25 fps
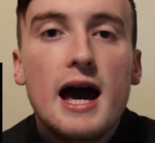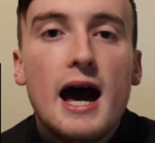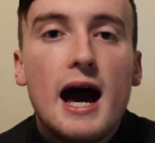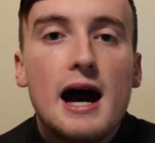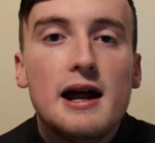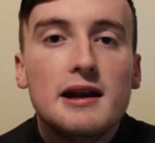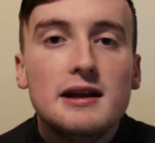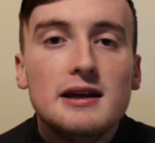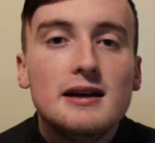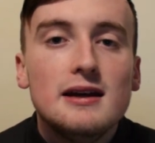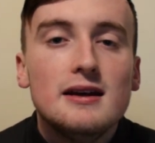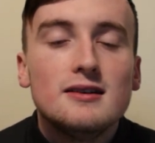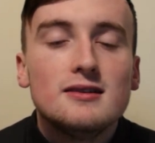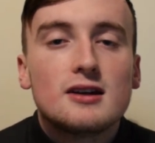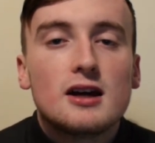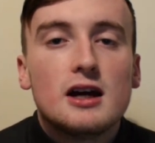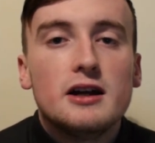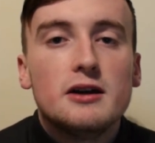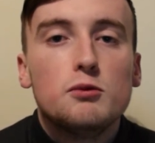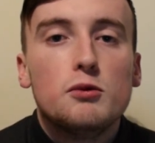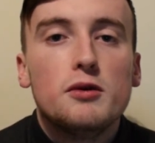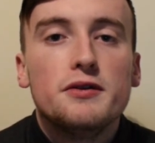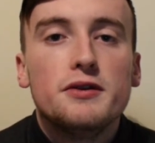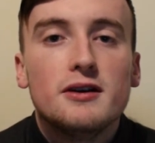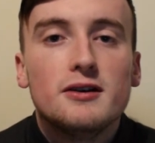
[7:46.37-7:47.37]
And he is
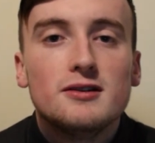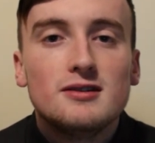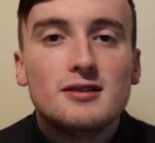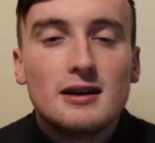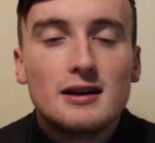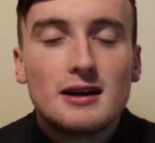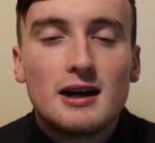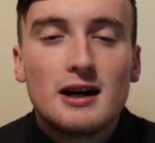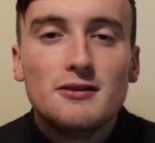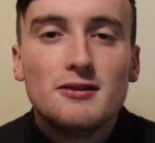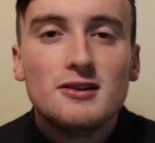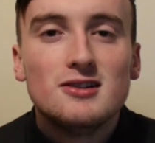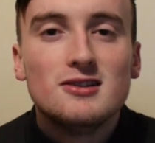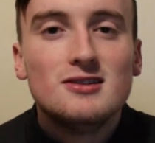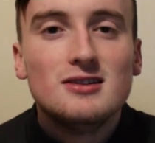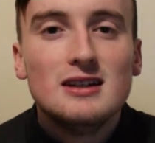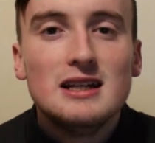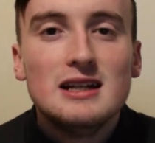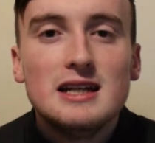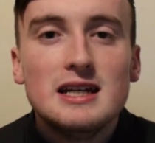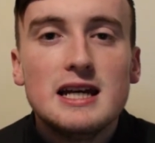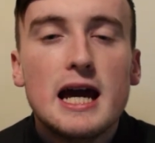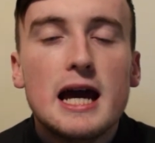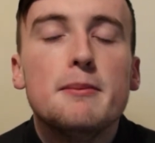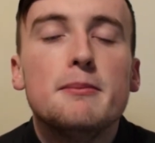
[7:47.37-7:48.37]
kind of one of those, kind of a
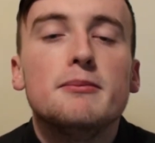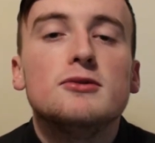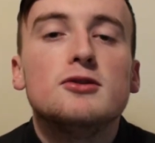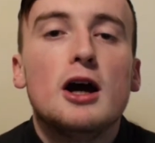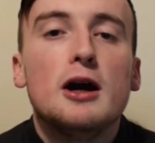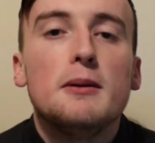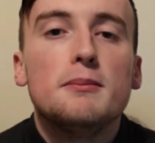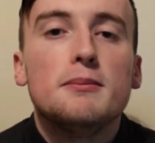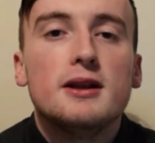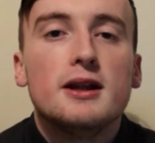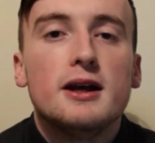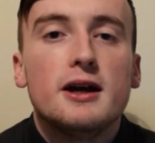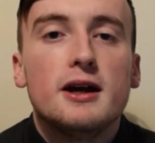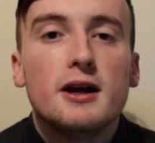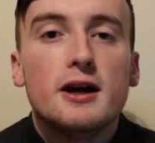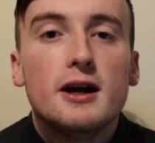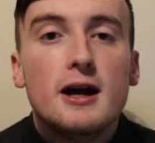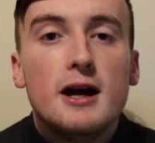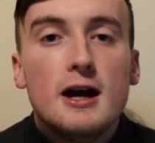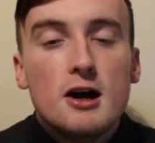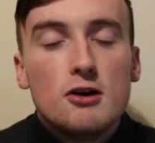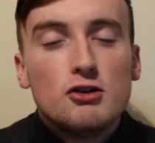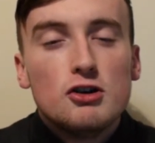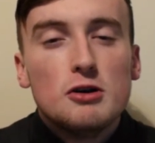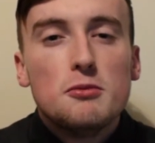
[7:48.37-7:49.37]
CDM type player.
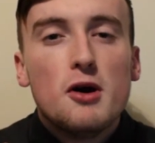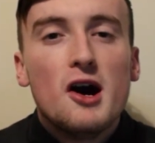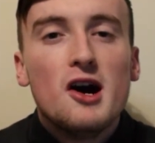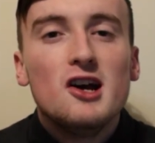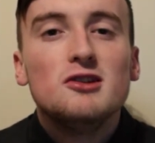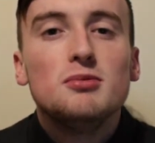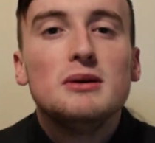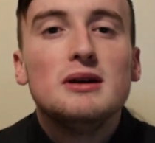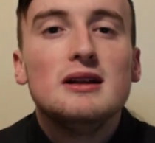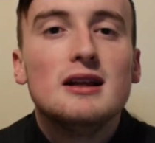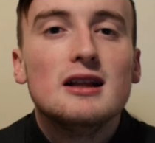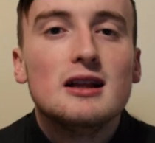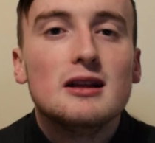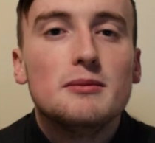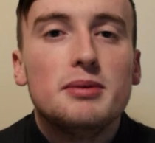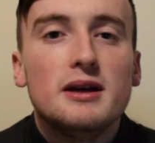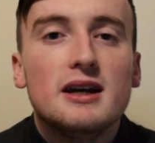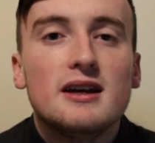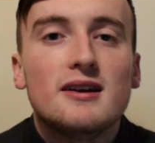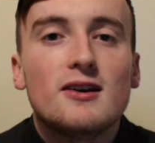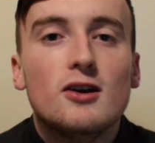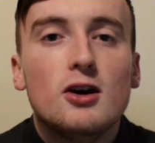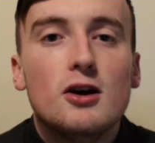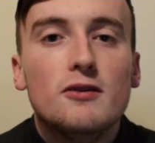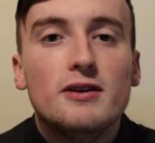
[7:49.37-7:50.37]
Reminds me a little
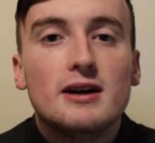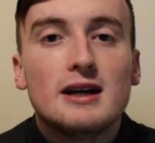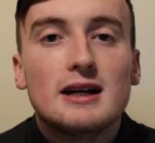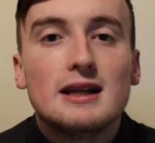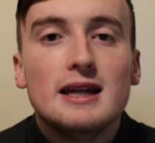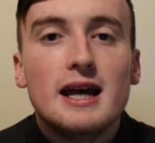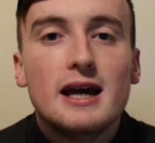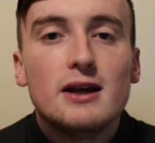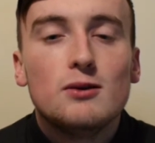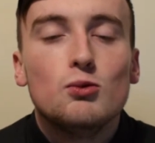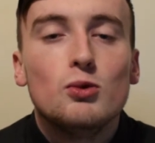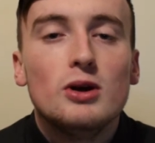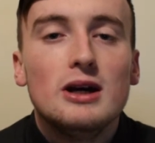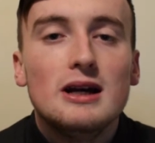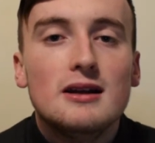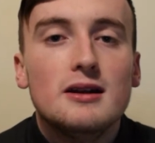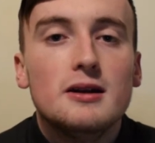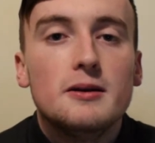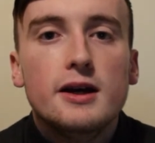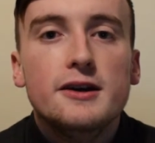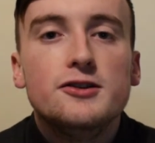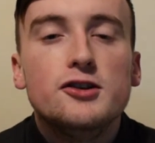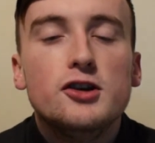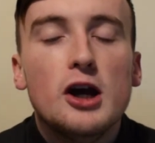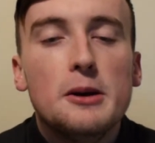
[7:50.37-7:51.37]
bit of a Glenn
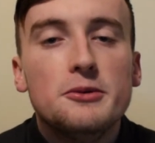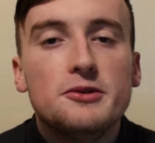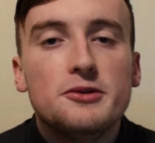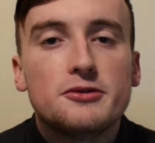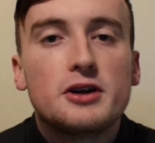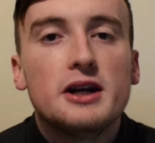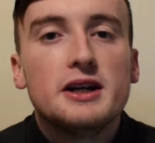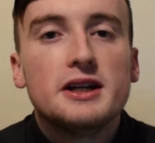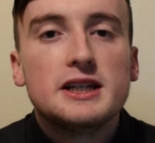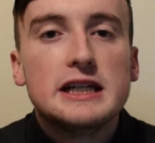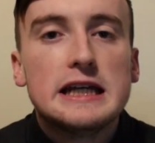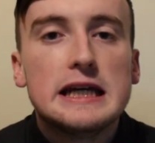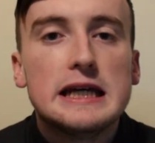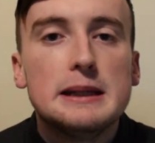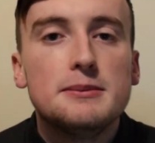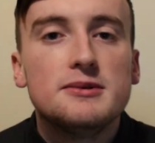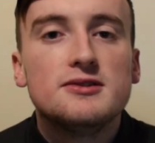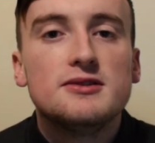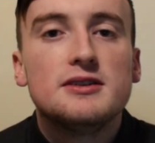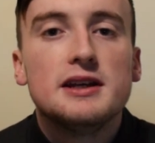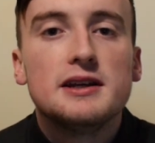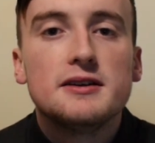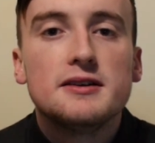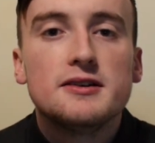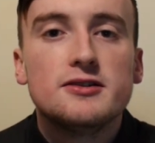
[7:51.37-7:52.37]
Whelan in terms of kind of keeps
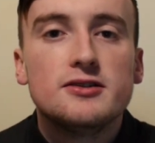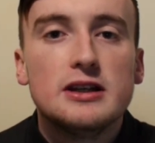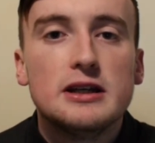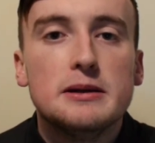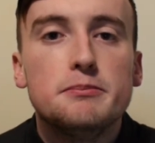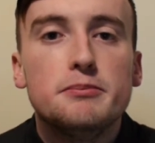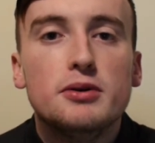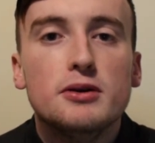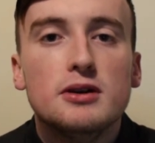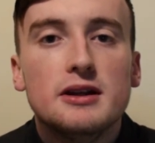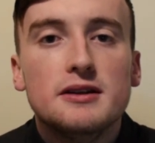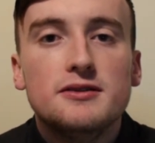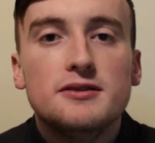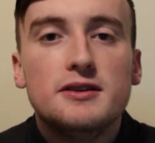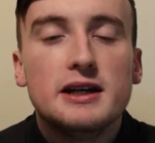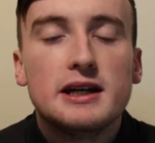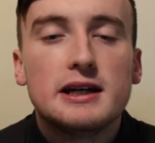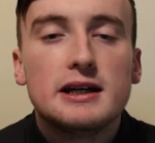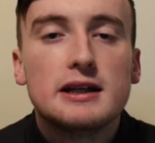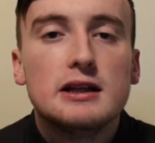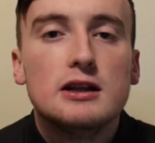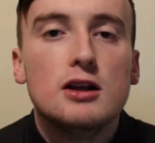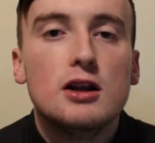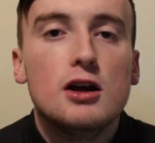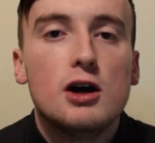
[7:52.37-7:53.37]
things simple and
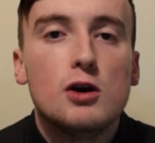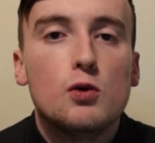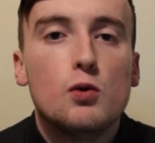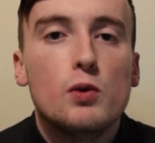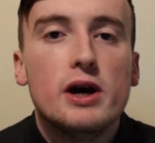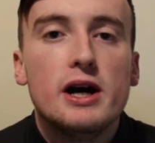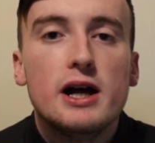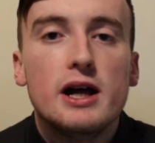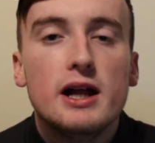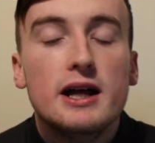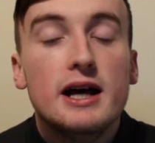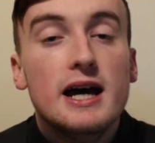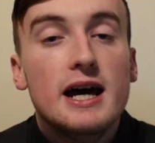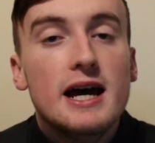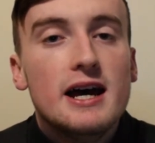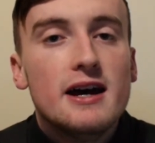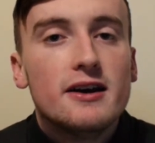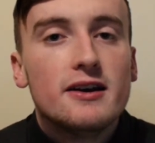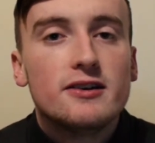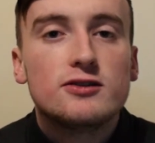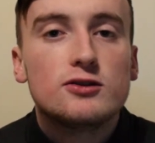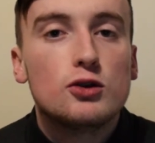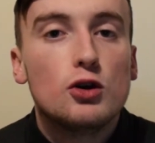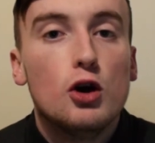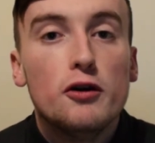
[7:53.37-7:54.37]
ticking along well.
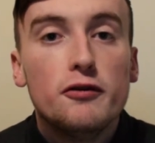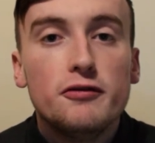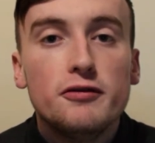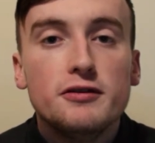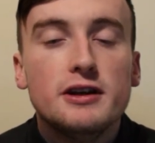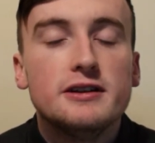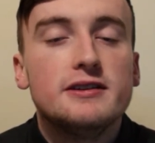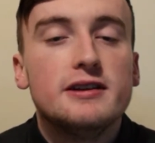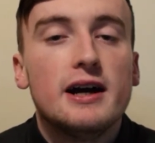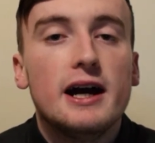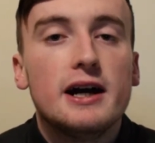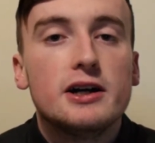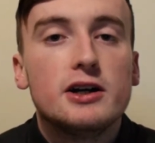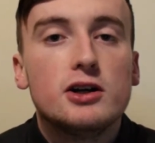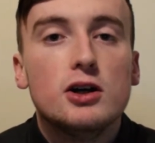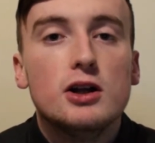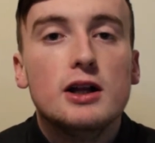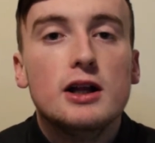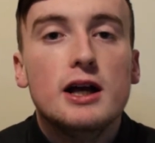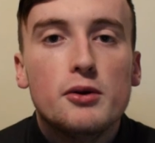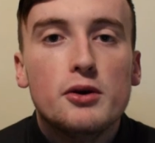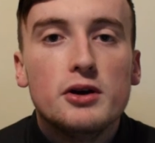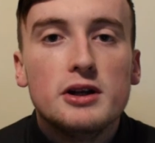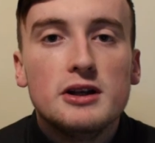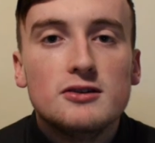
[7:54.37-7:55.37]
He's tough in the
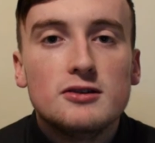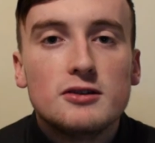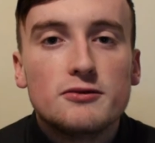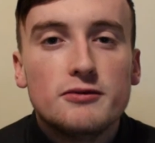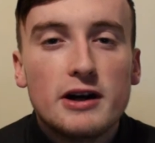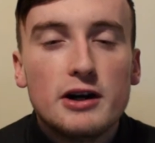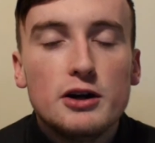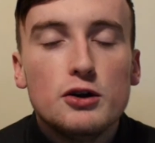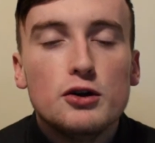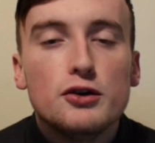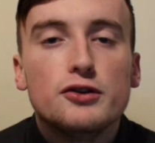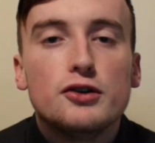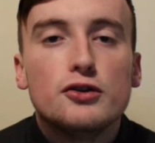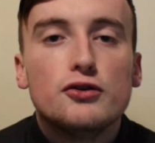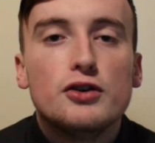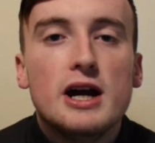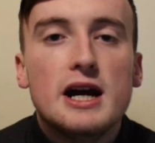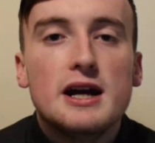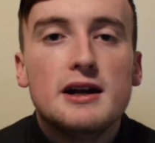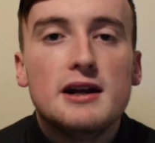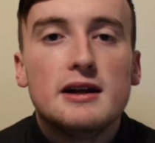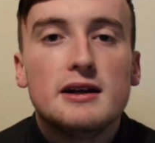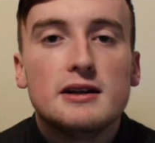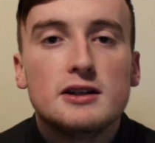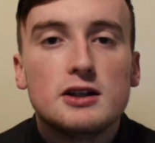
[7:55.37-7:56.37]
tackle, but he's very
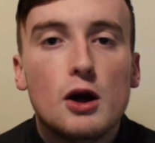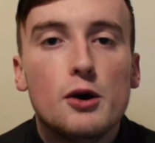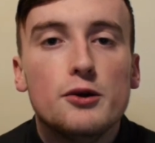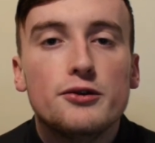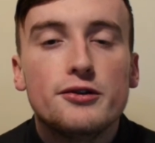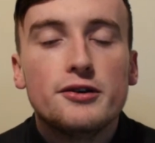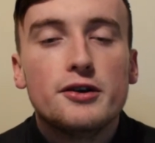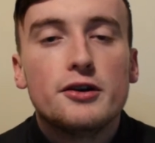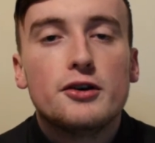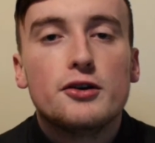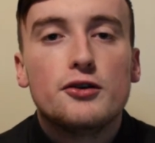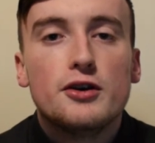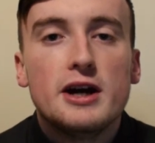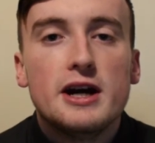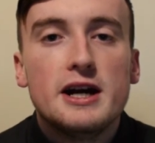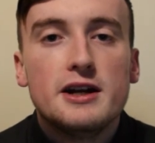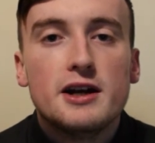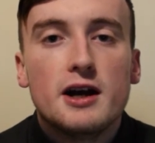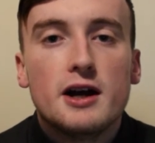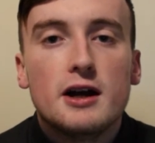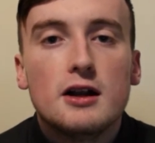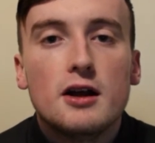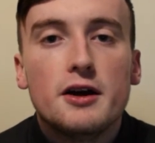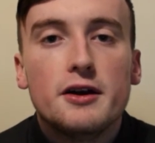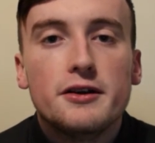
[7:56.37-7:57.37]
underrated and goes under the
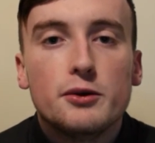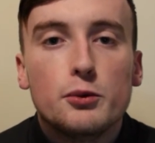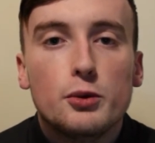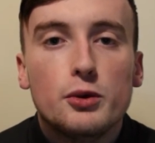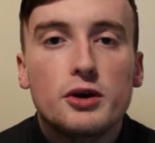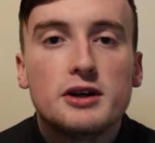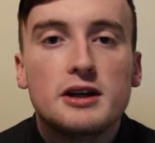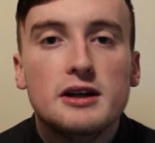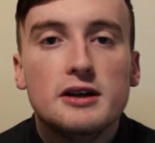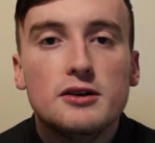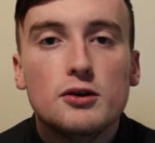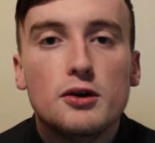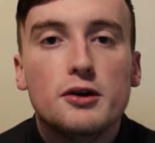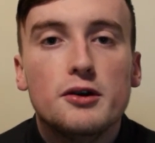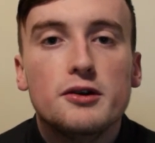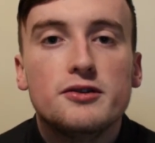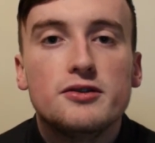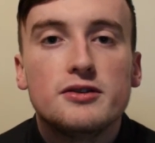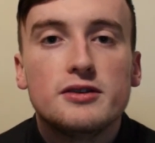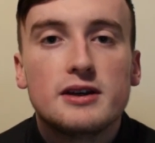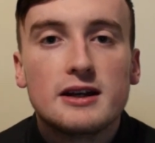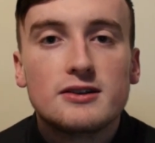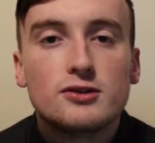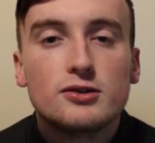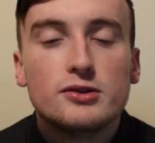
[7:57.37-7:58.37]
radar. A lot of the work he
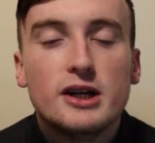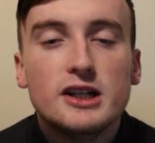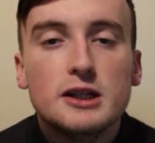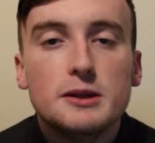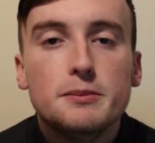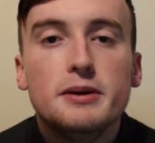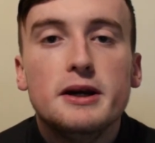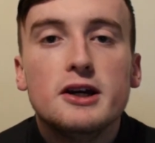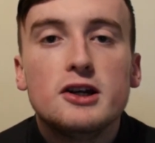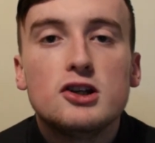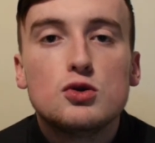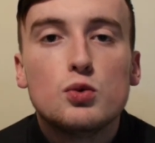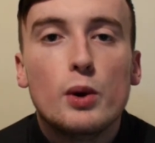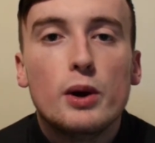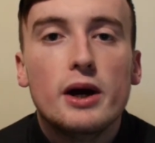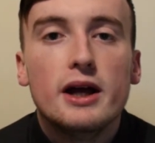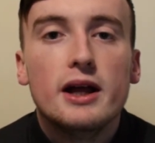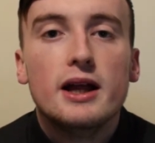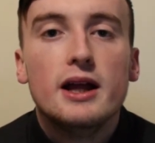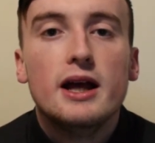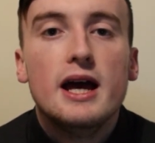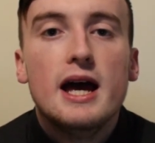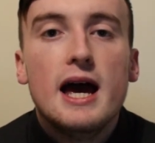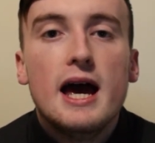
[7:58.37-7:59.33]
does gets around the pitch well.